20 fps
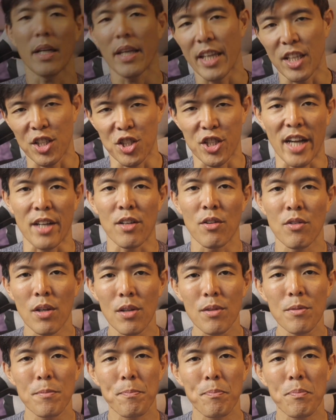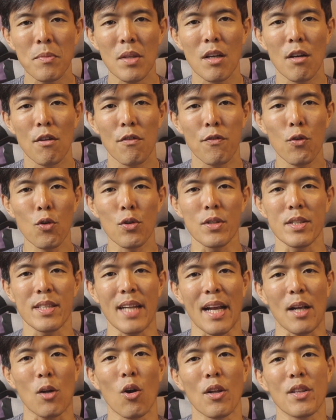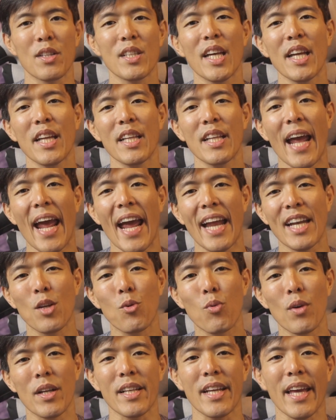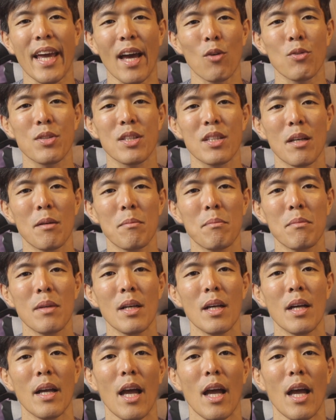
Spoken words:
In general, foods that contain adequate calcium